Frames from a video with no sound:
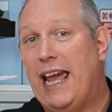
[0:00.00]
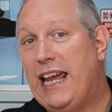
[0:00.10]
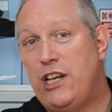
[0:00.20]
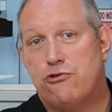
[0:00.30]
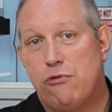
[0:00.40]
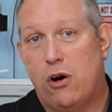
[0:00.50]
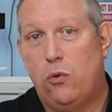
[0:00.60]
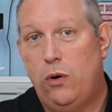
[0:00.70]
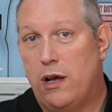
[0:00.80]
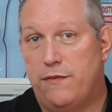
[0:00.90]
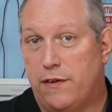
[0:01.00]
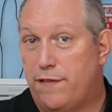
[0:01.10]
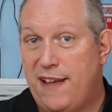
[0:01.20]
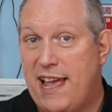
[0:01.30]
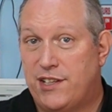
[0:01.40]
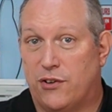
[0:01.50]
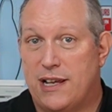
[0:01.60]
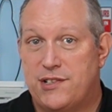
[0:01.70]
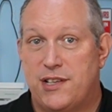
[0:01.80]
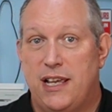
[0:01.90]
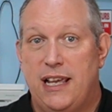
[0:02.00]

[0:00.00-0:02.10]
Each roll of a fair dice